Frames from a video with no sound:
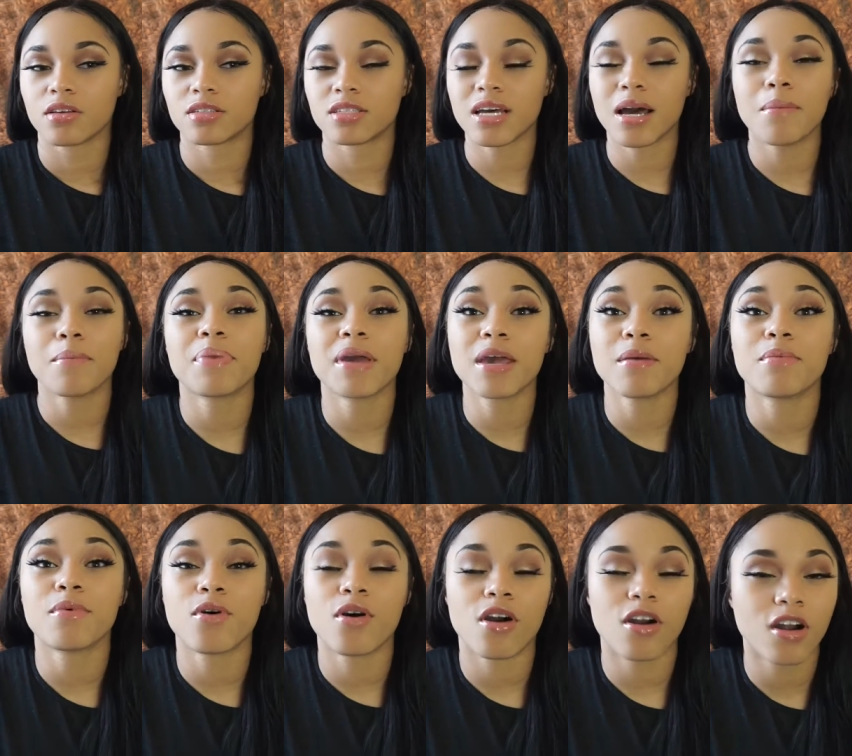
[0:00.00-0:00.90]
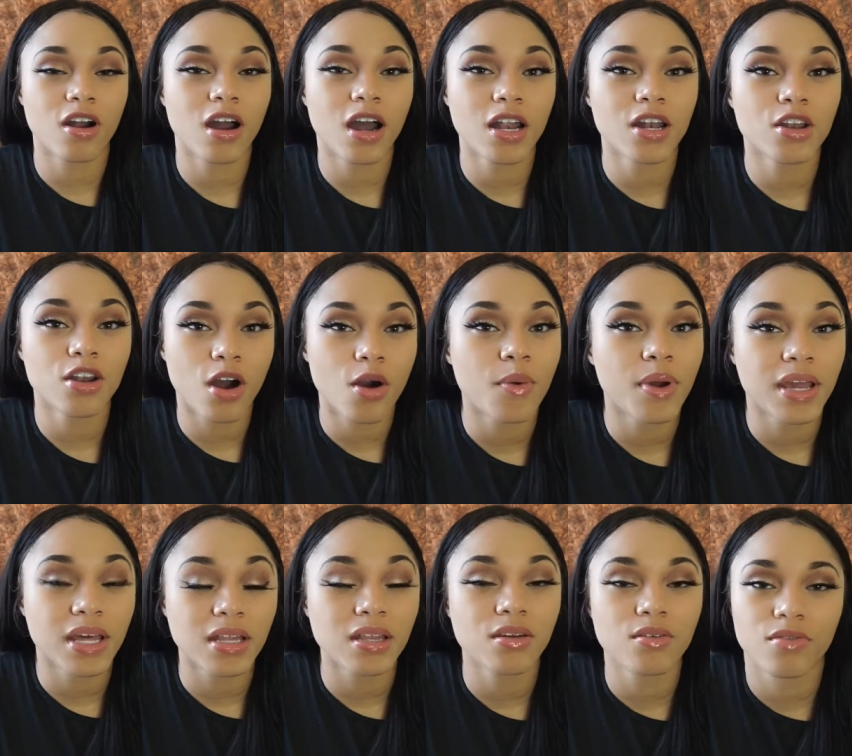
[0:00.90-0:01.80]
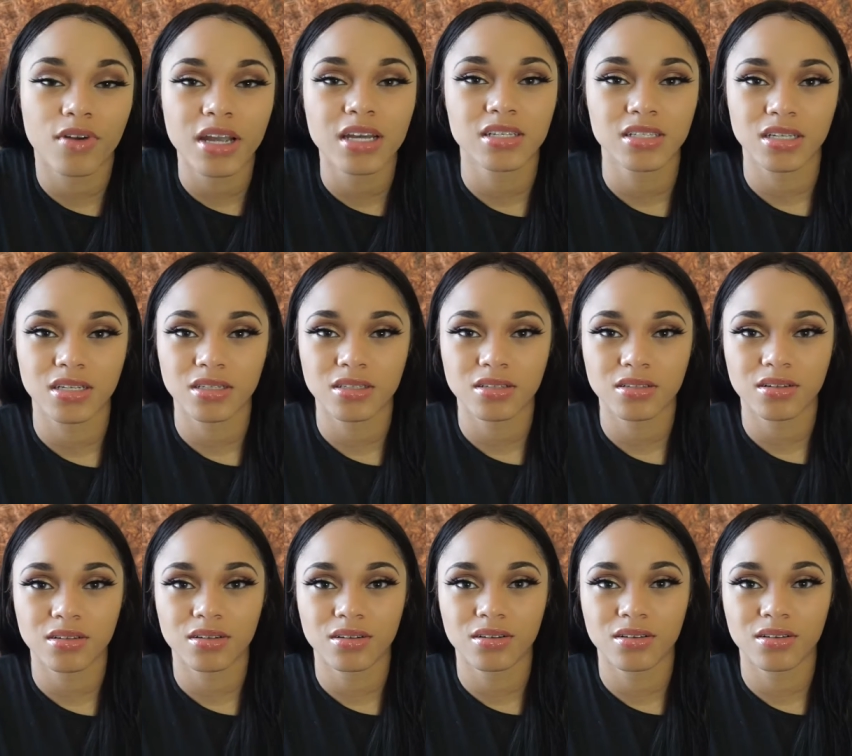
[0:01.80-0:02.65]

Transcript: Some people are unknowingly racist.